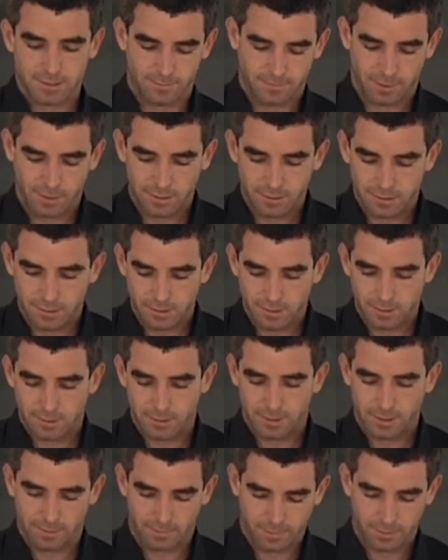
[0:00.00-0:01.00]
the
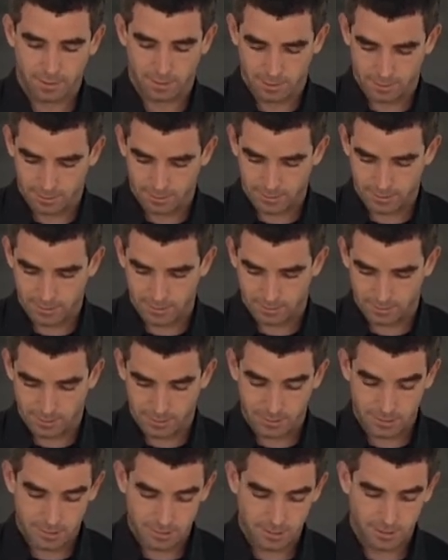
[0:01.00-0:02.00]
volatility of the earnings
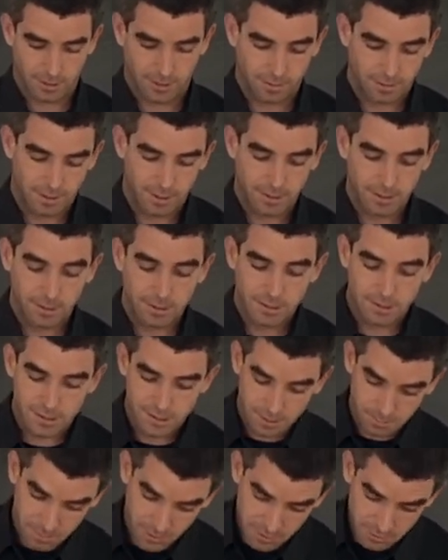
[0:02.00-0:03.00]
series and then
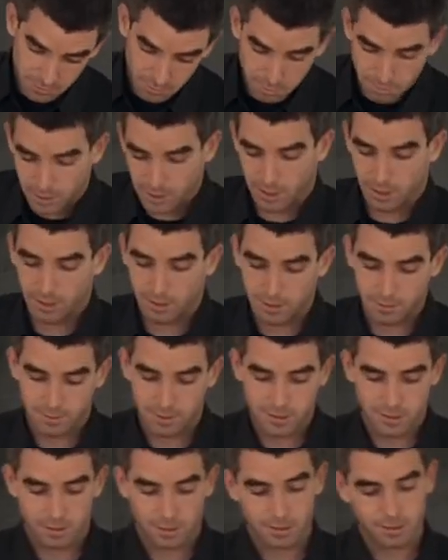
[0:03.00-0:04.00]
simply to plug the
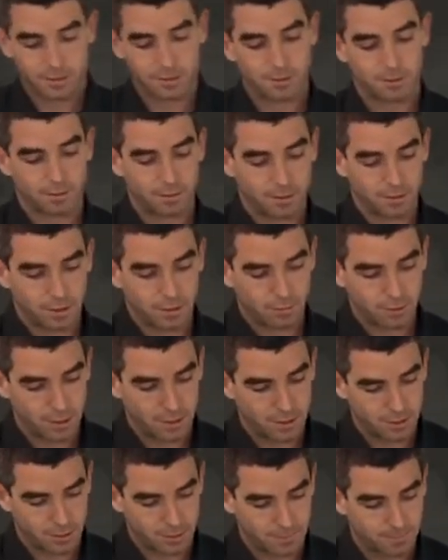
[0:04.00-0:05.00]
result into the
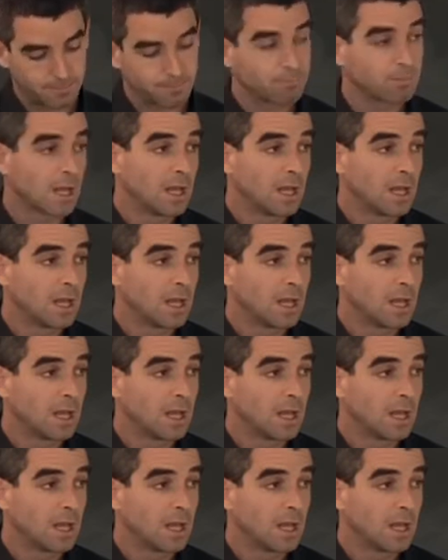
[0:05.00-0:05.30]
equation,